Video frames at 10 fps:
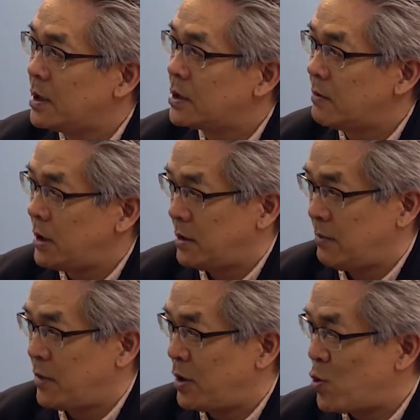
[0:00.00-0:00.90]
to be in
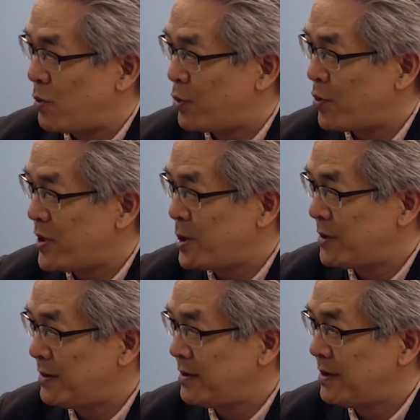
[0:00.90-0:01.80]
a big
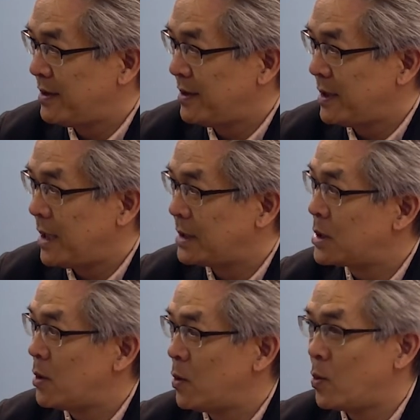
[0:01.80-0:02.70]
corporation. And
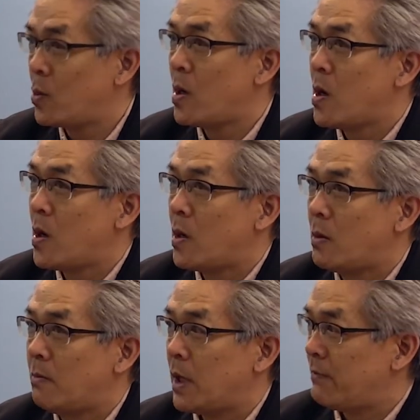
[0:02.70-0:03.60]
so
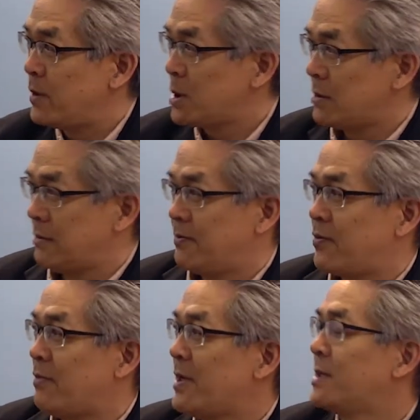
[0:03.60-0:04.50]
my vision
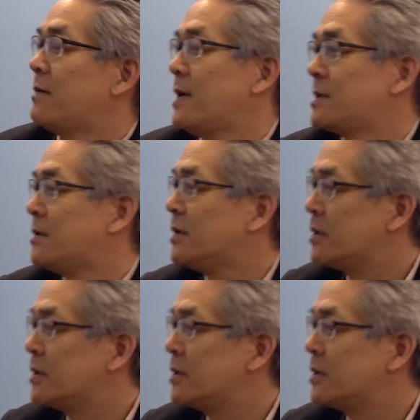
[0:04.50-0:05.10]
for myself as an